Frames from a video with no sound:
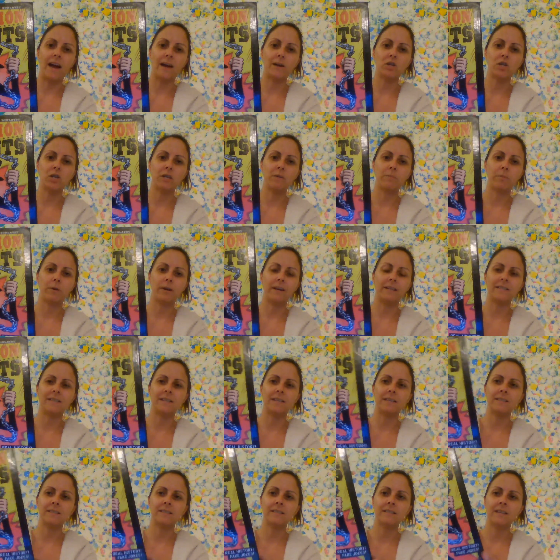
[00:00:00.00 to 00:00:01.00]
Action
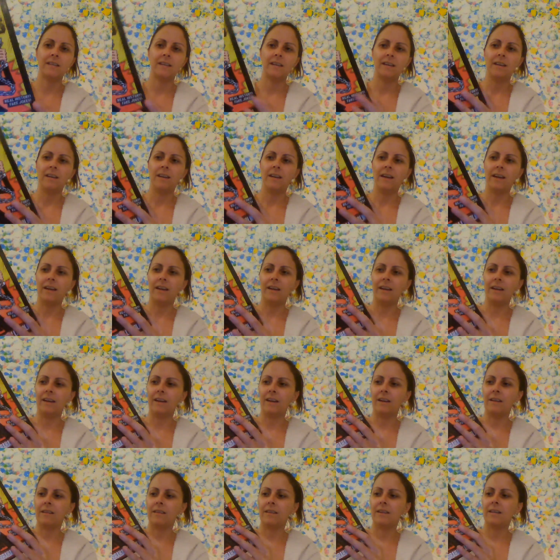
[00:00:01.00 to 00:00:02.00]
Presidents.
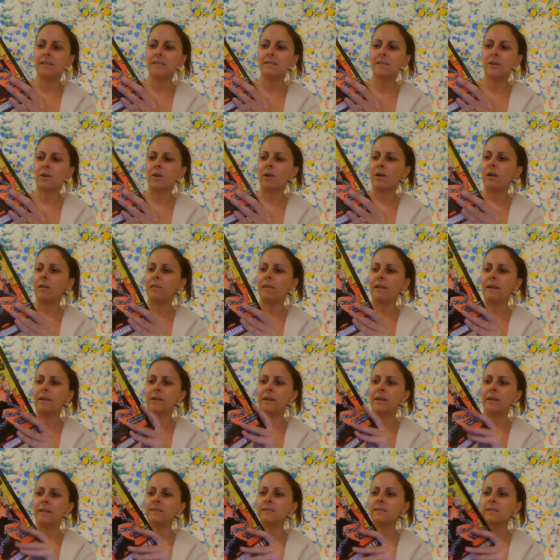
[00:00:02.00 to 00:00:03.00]
And these are
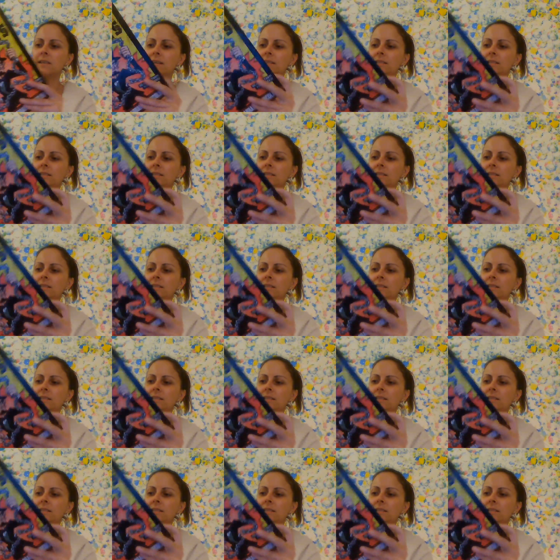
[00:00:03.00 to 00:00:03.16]
hilarious.